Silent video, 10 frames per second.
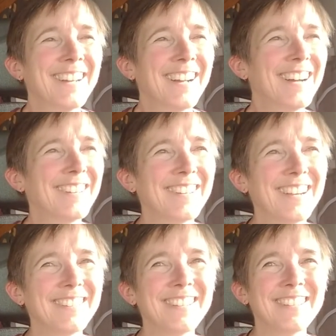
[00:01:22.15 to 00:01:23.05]
All
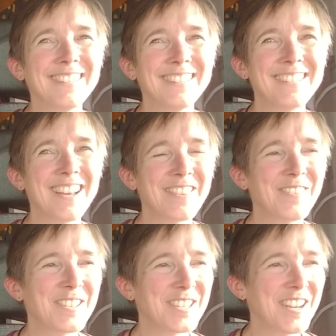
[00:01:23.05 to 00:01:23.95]
right. Not the
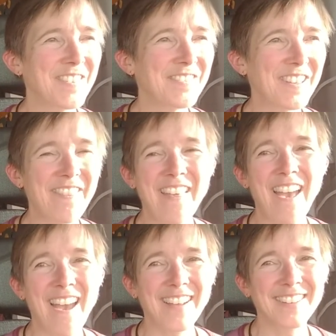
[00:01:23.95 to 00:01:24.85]
first time I've done
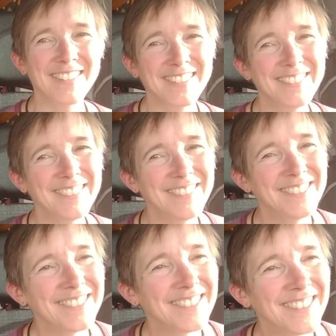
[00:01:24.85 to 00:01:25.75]
that.
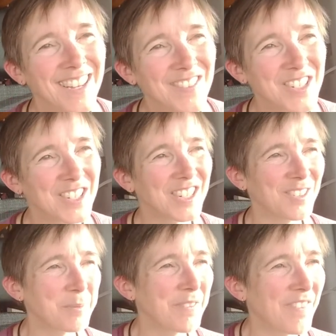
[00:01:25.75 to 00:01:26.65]
I'm sure
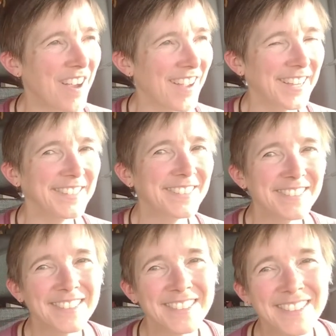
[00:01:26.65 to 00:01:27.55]
it'll be fine.
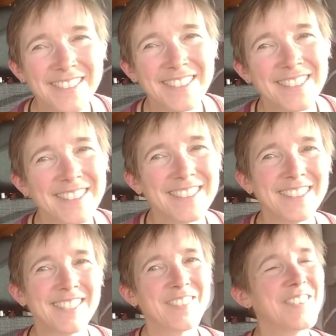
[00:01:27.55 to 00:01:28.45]

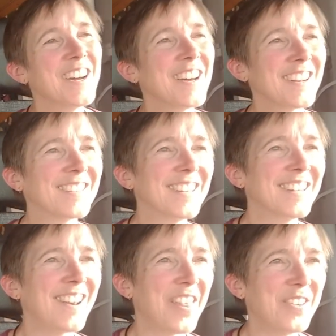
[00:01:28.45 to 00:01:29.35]
If not, I'll get
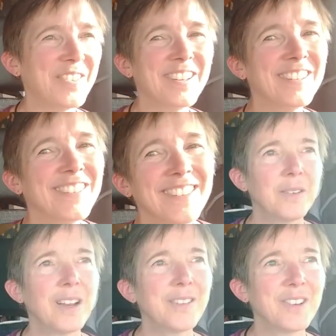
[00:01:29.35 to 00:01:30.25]
another one.
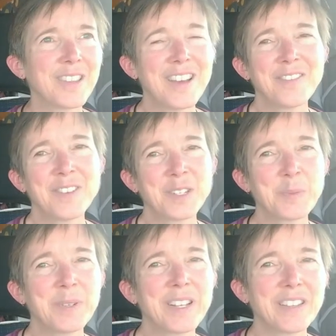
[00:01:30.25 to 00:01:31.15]
All right, well, that feels
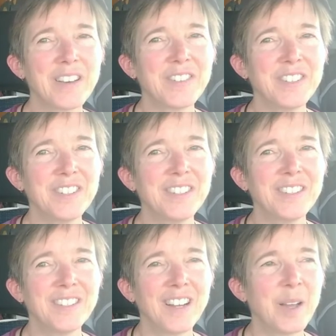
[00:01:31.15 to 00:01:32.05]
pretty level.
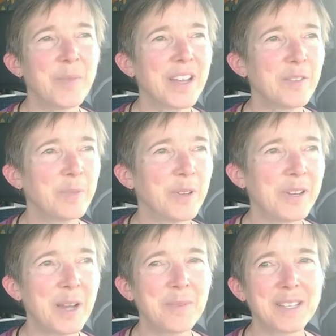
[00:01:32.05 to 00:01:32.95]
I might have
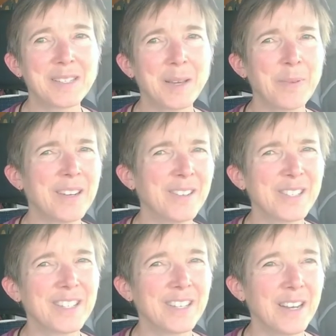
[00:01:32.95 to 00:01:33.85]
blown out my step. I
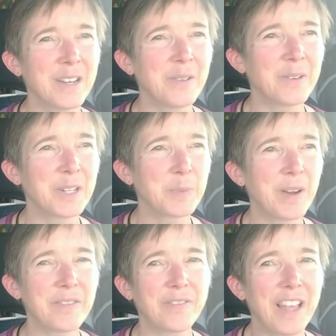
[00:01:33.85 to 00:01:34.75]
don't see it anywhere. It's
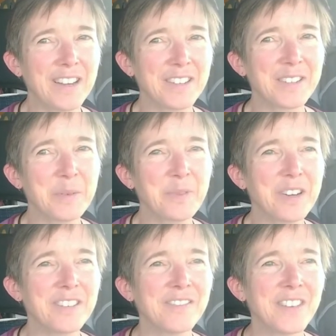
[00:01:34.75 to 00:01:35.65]
probably flattened somewhere.